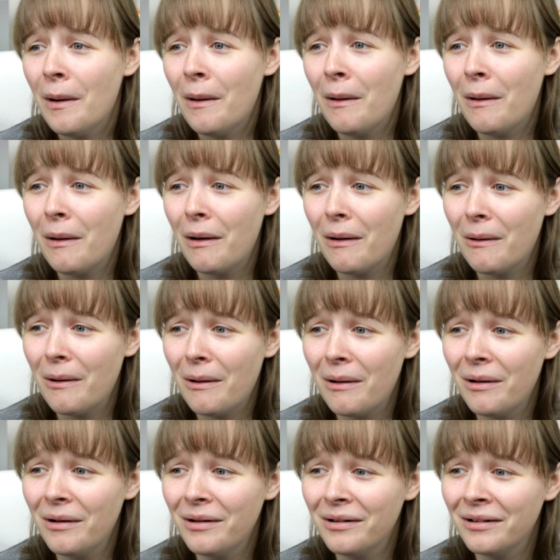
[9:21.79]

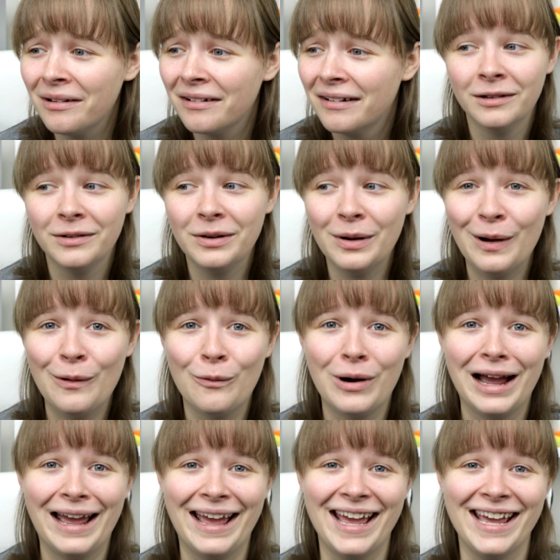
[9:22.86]
Aww, no
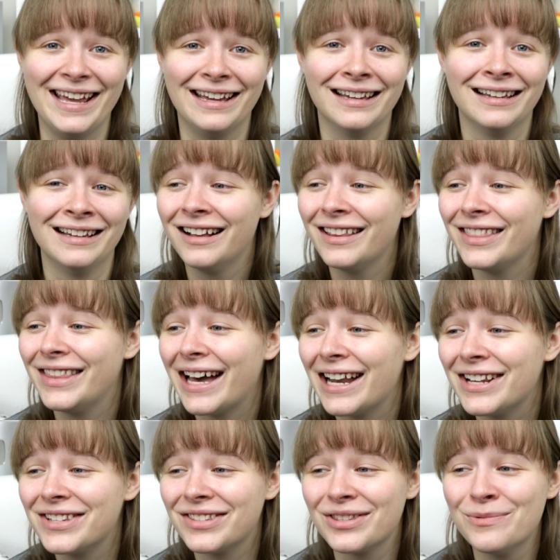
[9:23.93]
way.
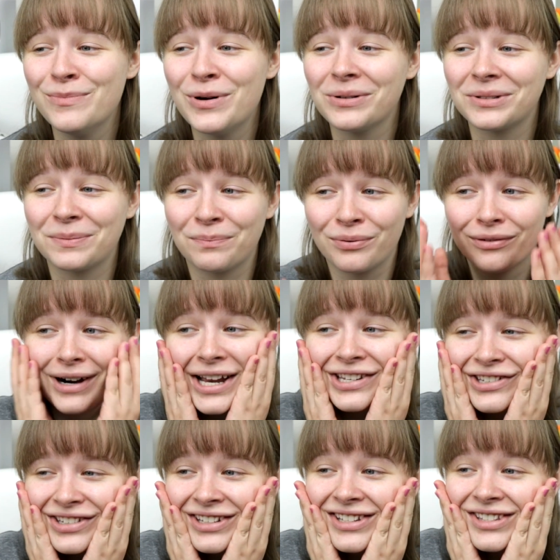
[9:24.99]
That is the most
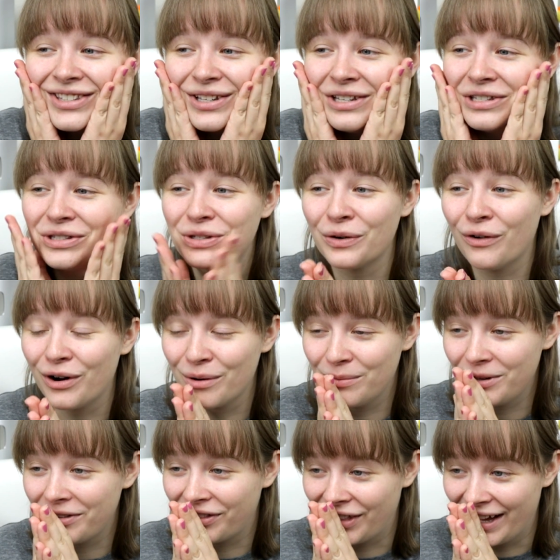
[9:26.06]
precious,
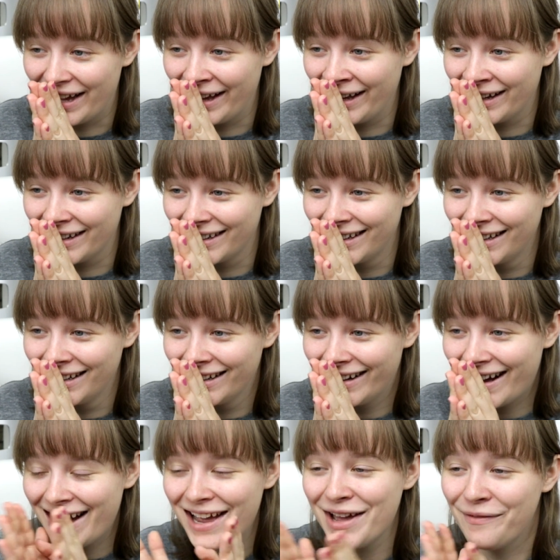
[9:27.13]
adorable thing
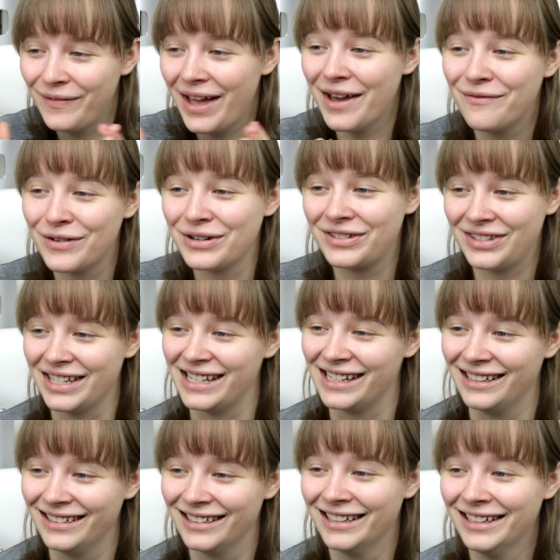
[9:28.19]
I have ever
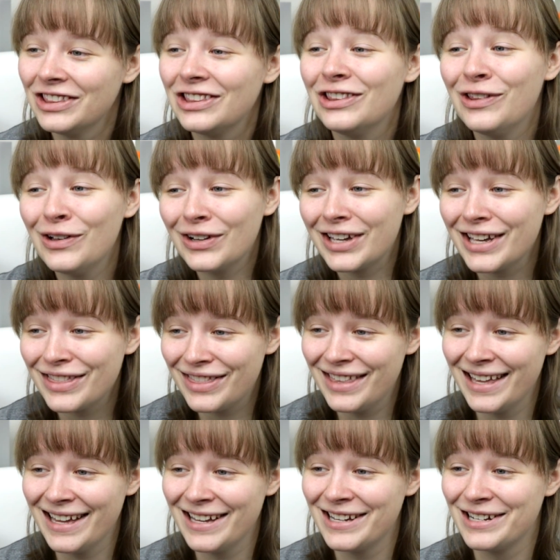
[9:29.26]
seen. Look
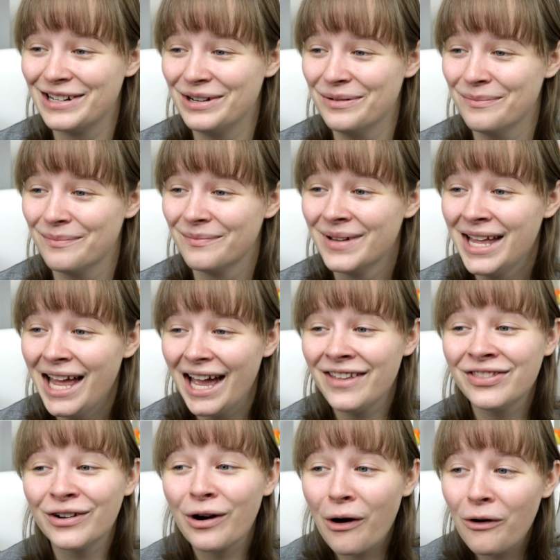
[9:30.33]
at them.
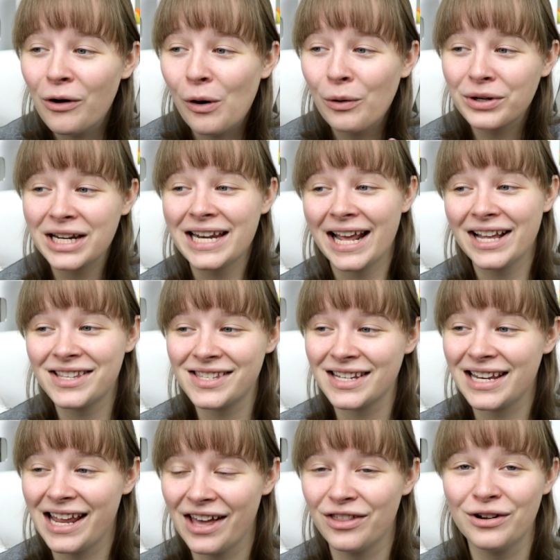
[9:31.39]
And they're all holding hands
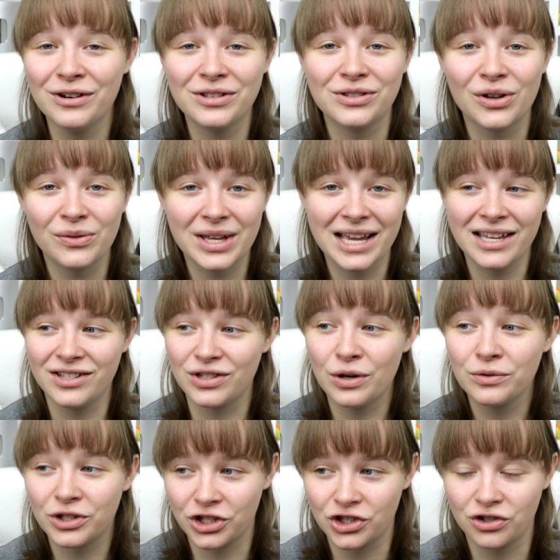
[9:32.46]
together so they
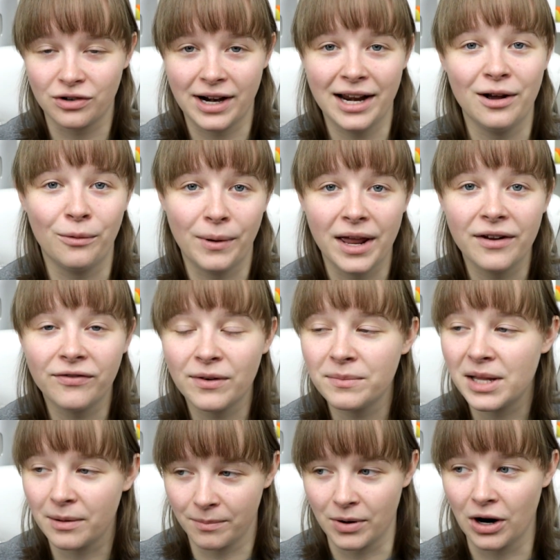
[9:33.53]
don't stray away from
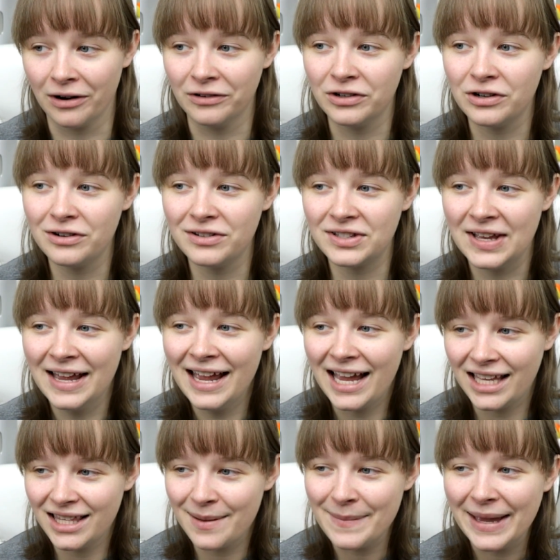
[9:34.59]
their partners
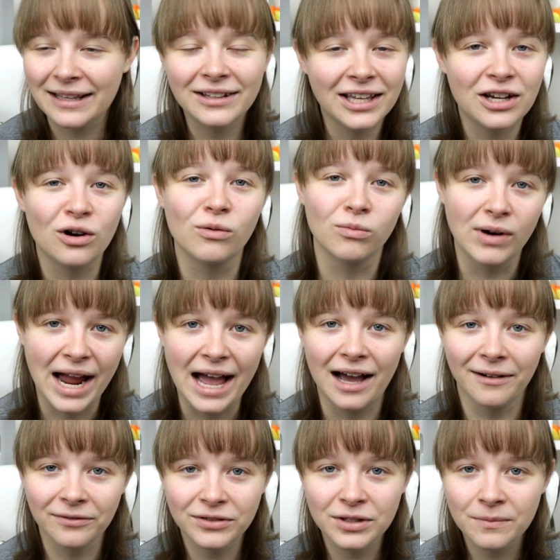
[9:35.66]
and they make like a
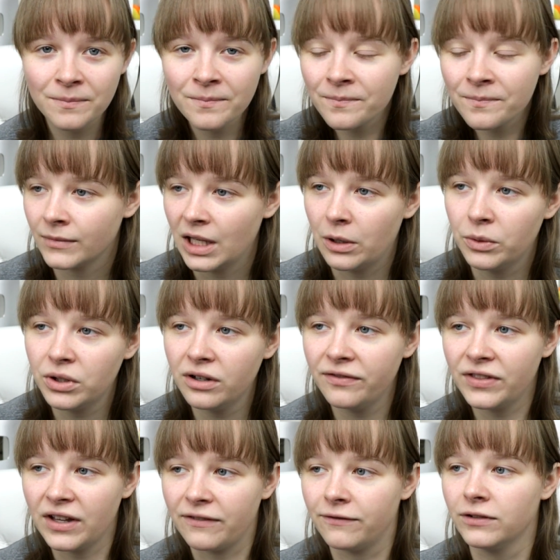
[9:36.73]
raft. I wonder
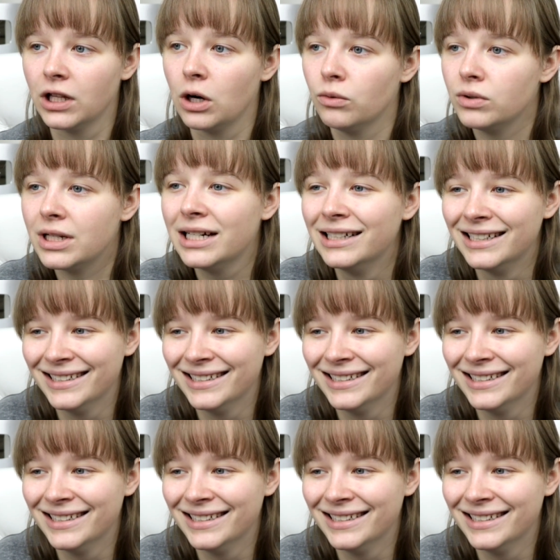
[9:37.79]
if they float.